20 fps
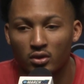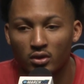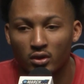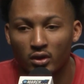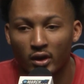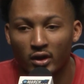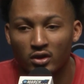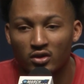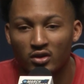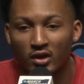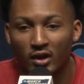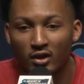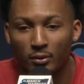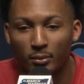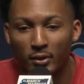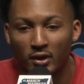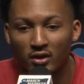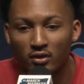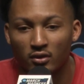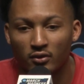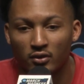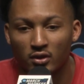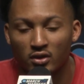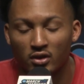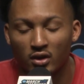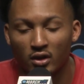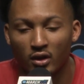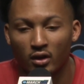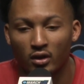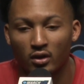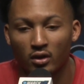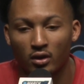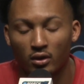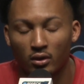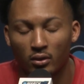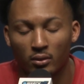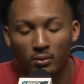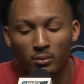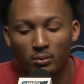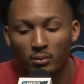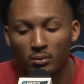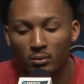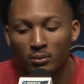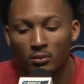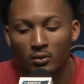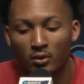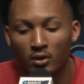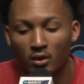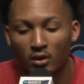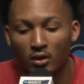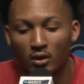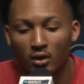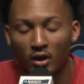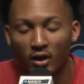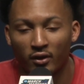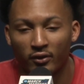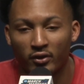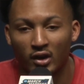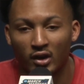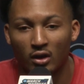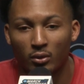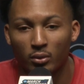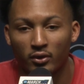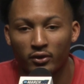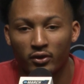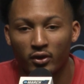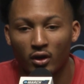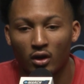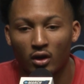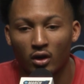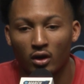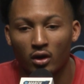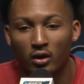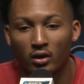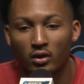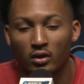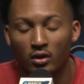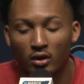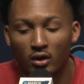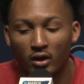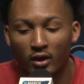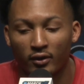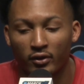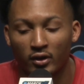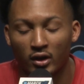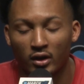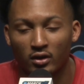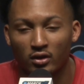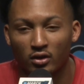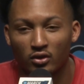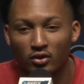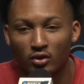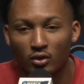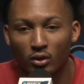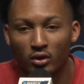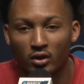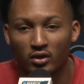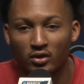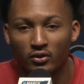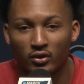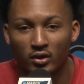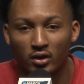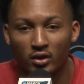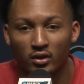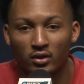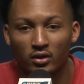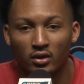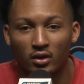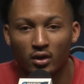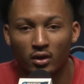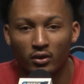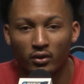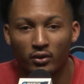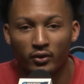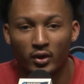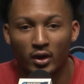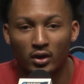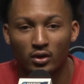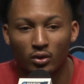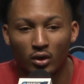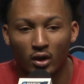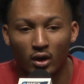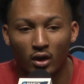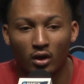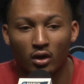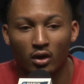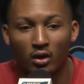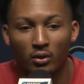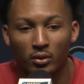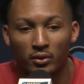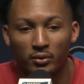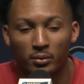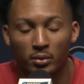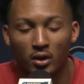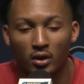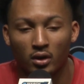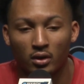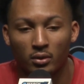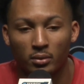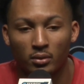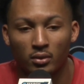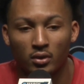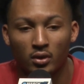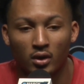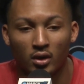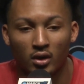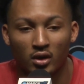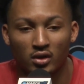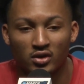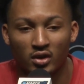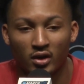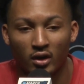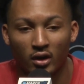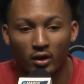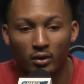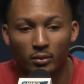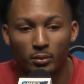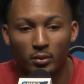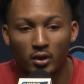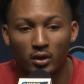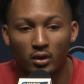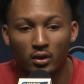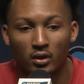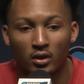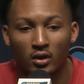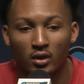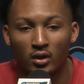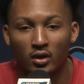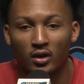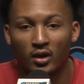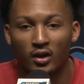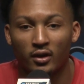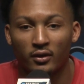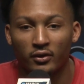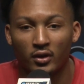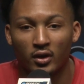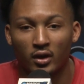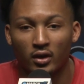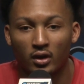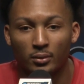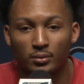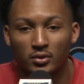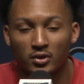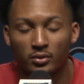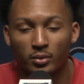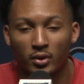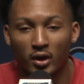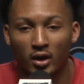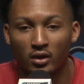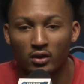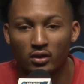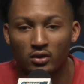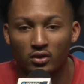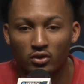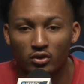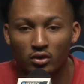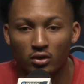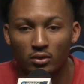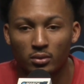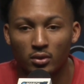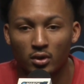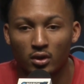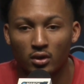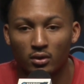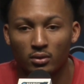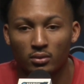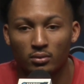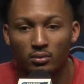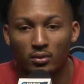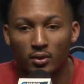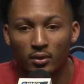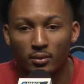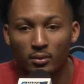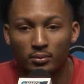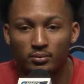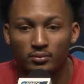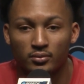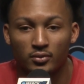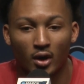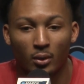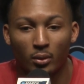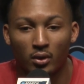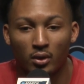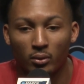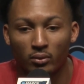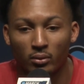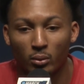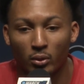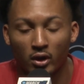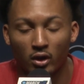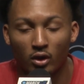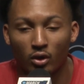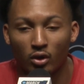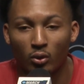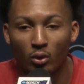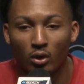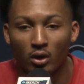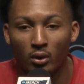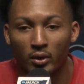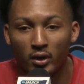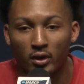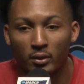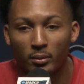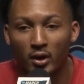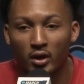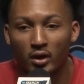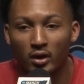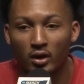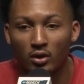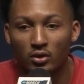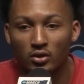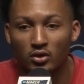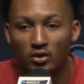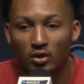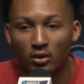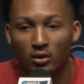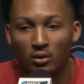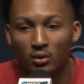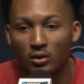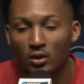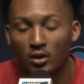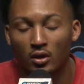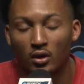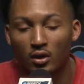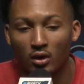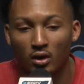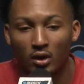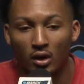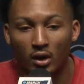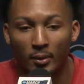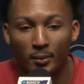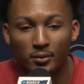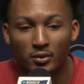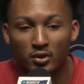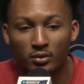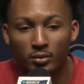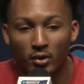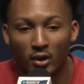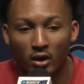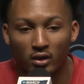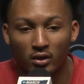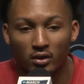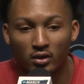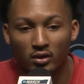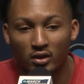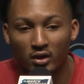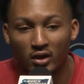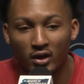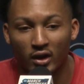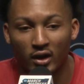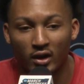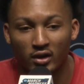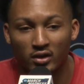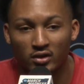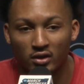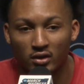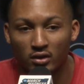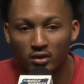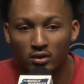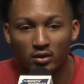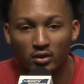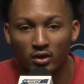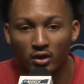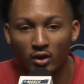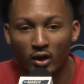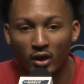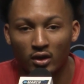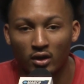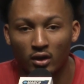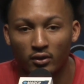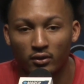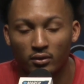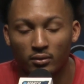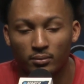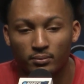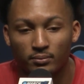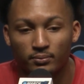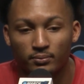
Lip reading: they just got the best of us tonight. I feel we fought hard. I feel like the score doesn't really reflect on how hard we've played tonight, but I feel like I'm just proud of this group. I wouldn't want to go to war with anybody else, so I'm just proud of the guys, and, you know, I love them.